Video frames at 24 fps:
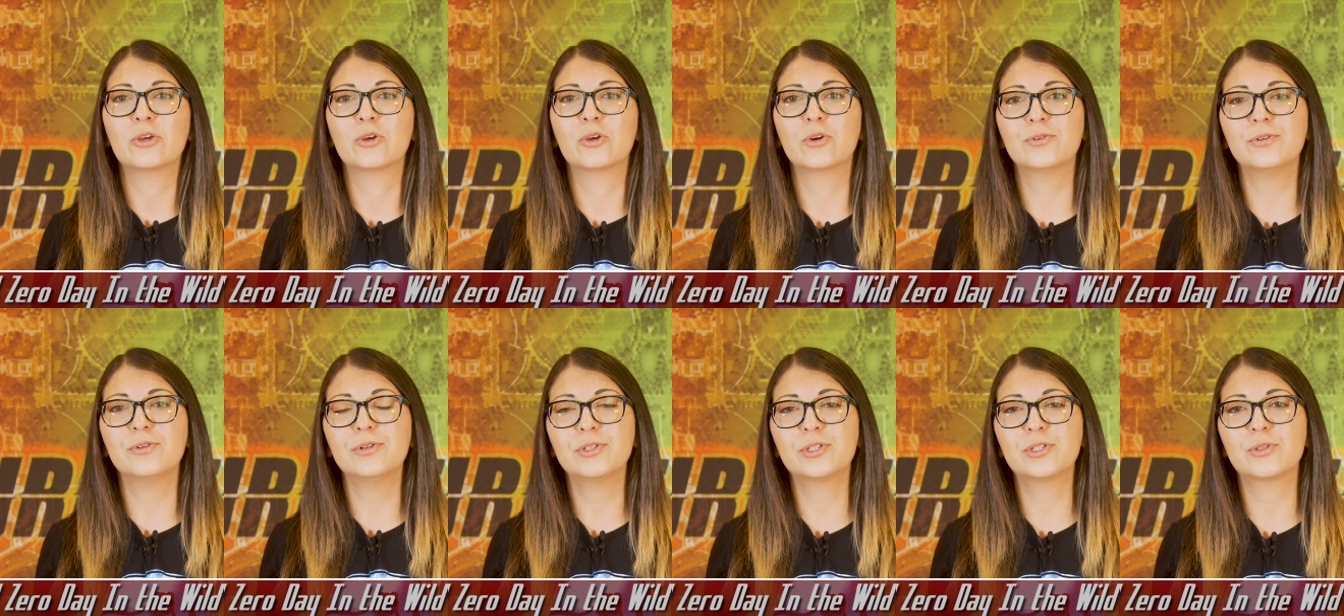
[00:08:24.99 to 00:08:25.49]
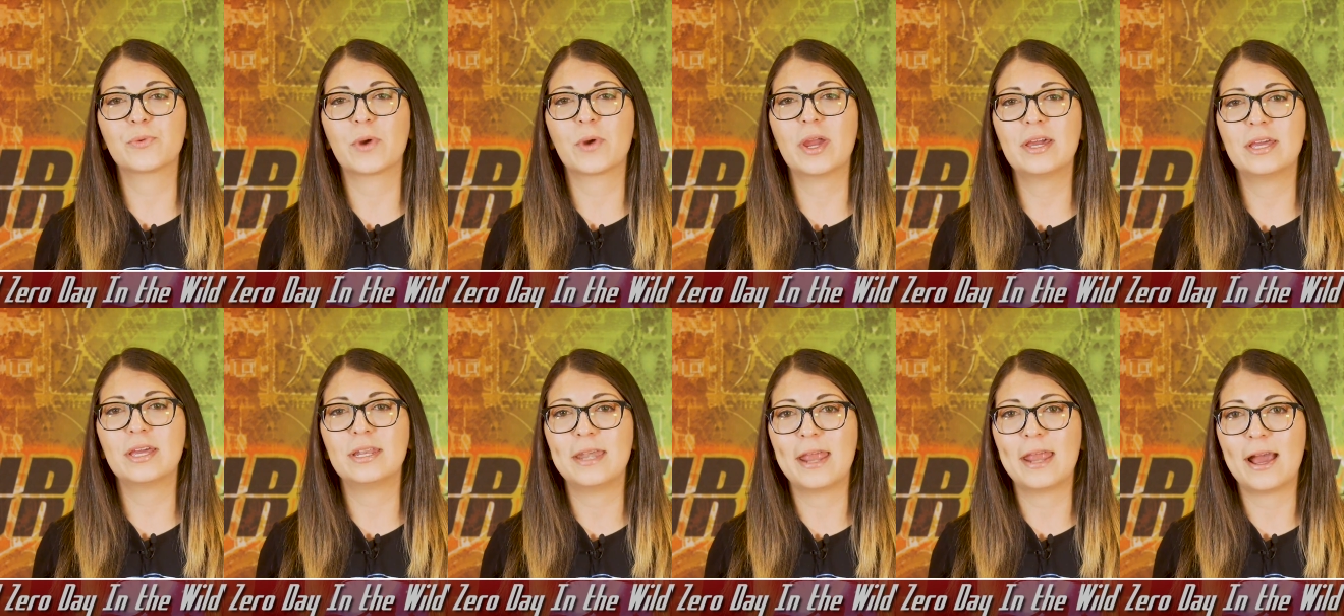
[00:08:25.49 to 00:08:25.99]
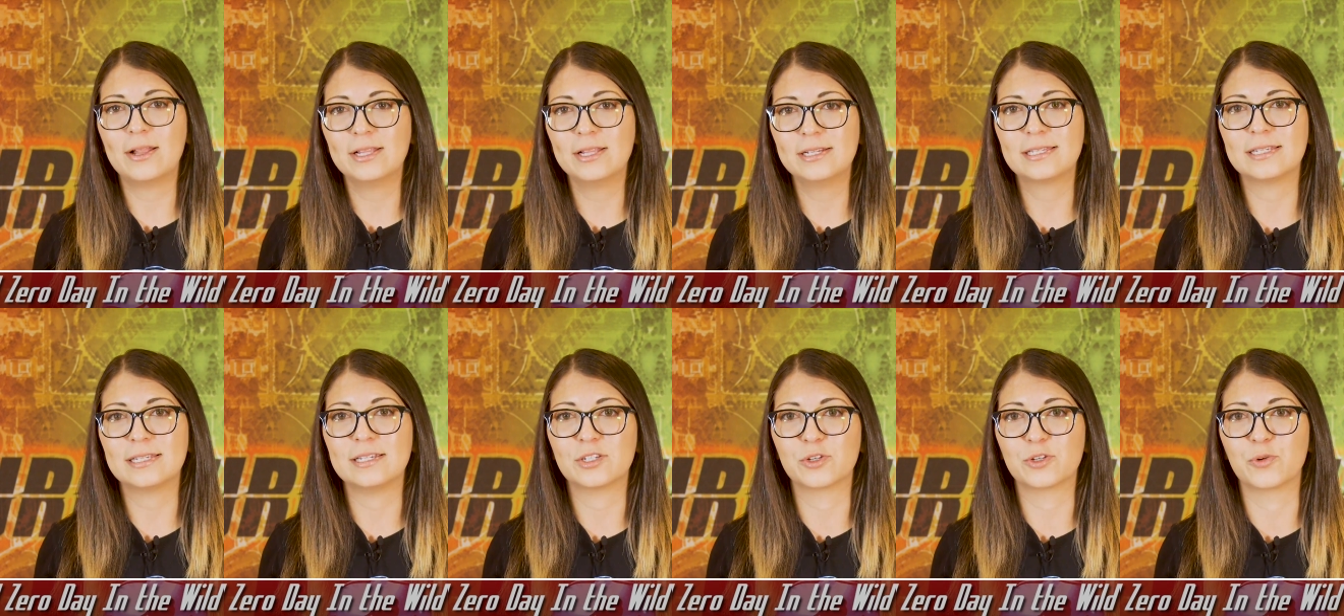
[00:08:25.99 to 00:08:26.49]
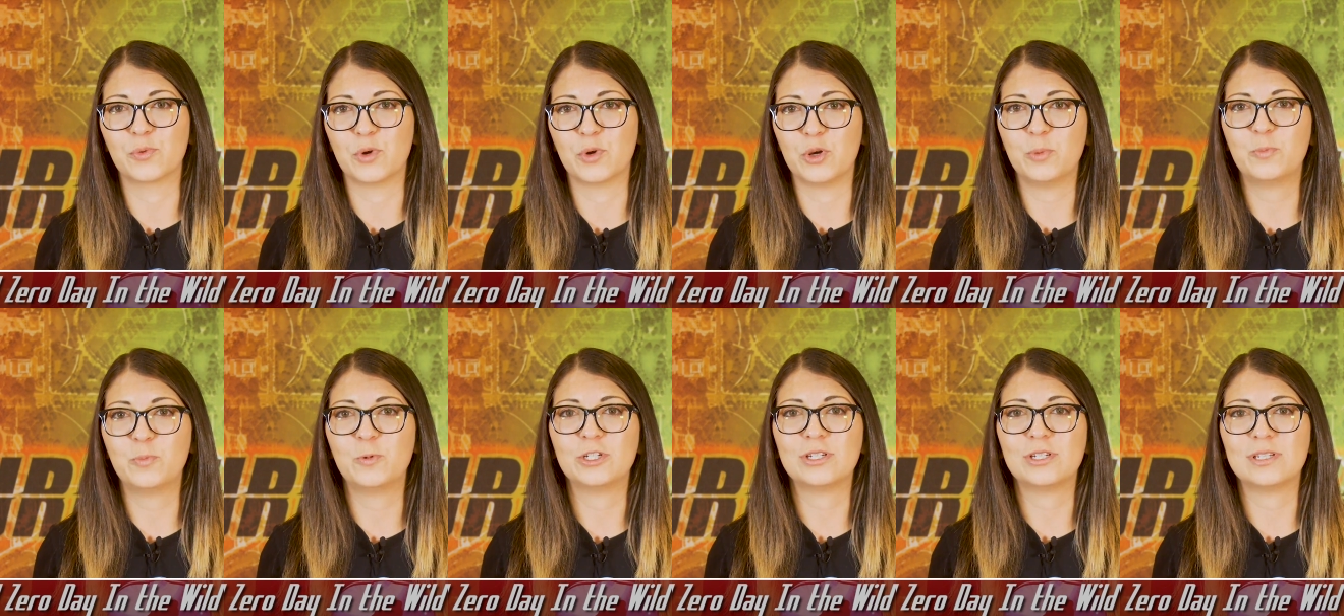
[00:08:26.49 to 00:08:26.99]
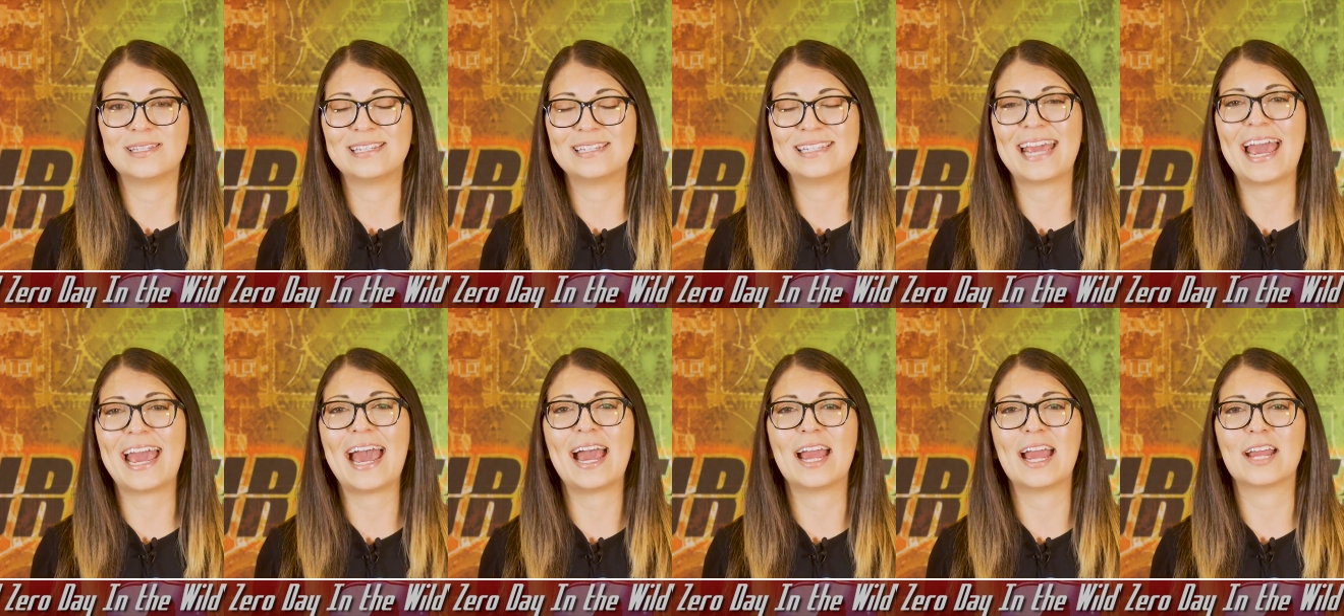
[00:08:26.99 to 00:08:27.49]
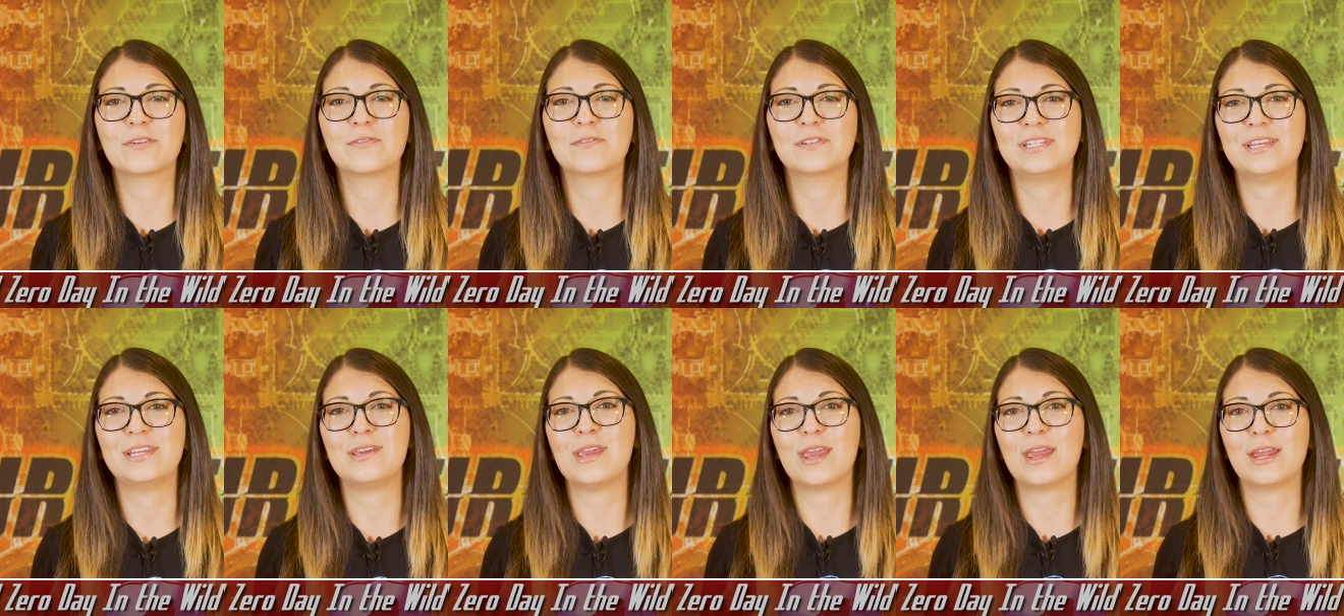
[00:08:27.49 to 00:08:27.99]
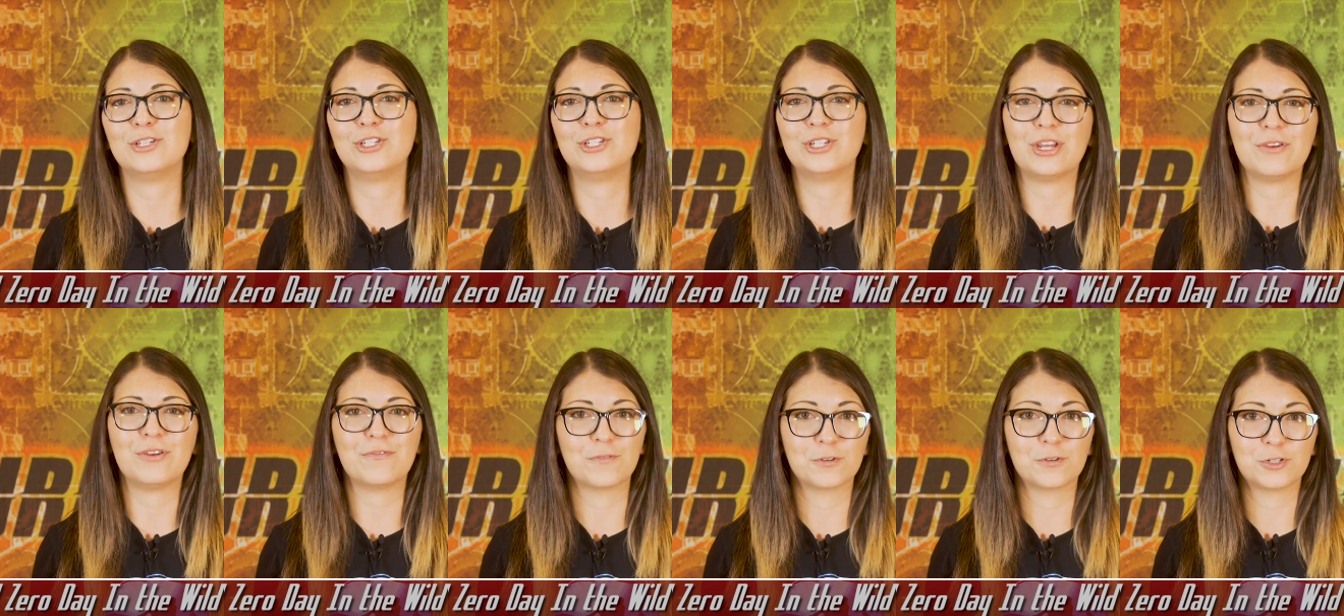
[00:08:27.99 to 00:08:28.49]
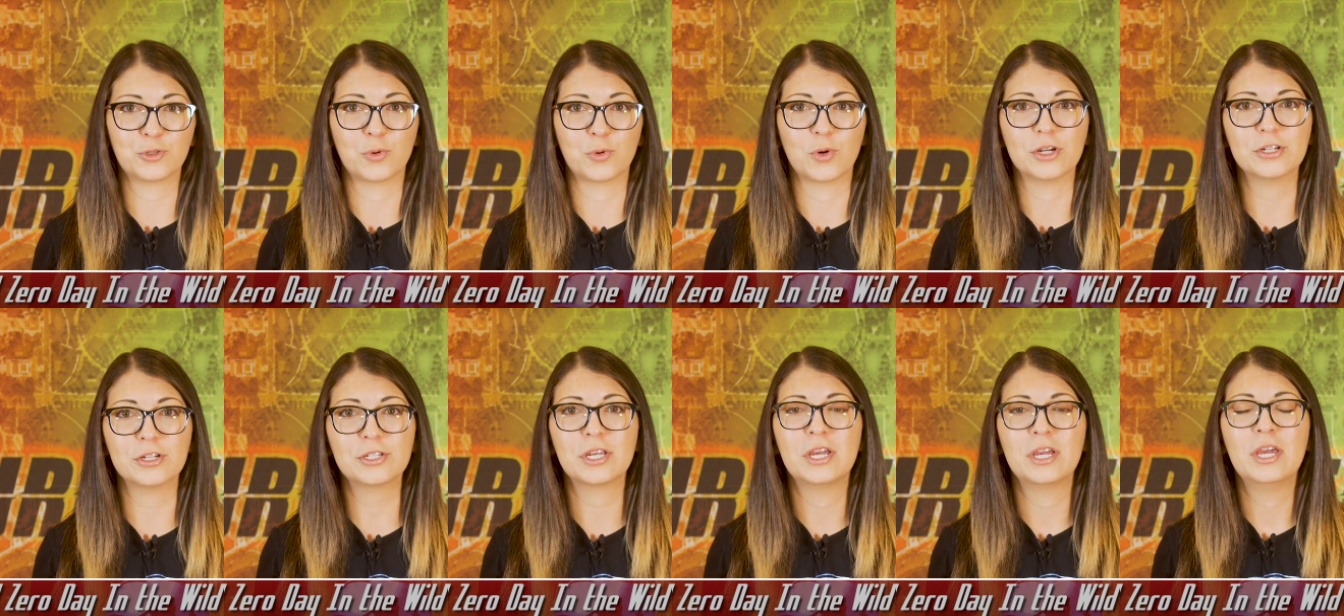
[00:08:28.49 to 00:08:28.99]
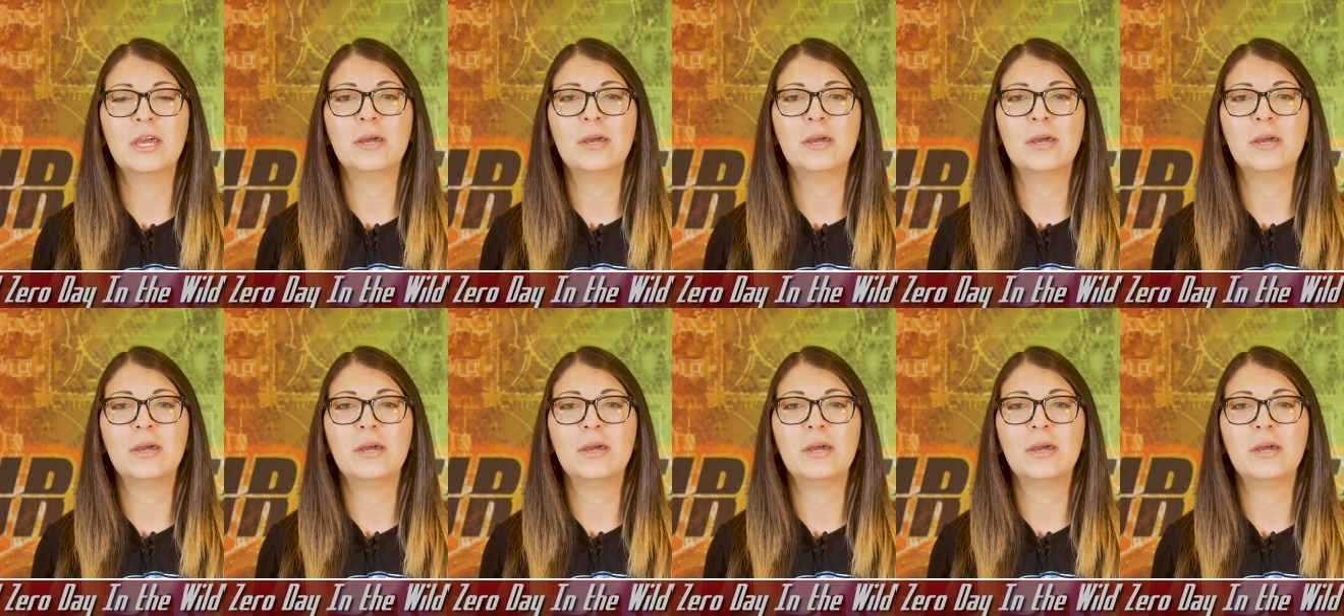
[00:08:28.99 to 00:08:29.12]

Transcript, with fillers: Google's threat analysis group, which is TAG, TAG for short,